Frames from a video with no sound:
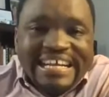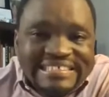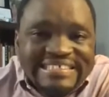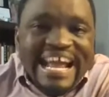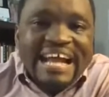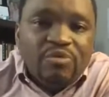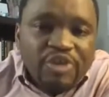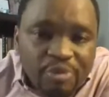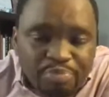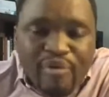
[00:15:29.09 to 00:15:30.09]
understand
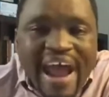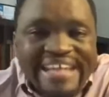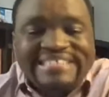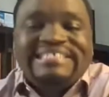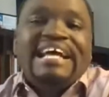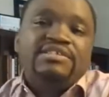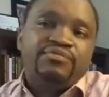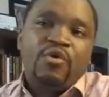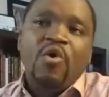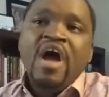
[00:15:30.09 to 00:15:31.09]
what your brand
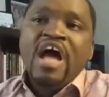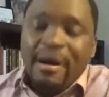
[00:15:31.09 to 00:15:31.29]
stands for?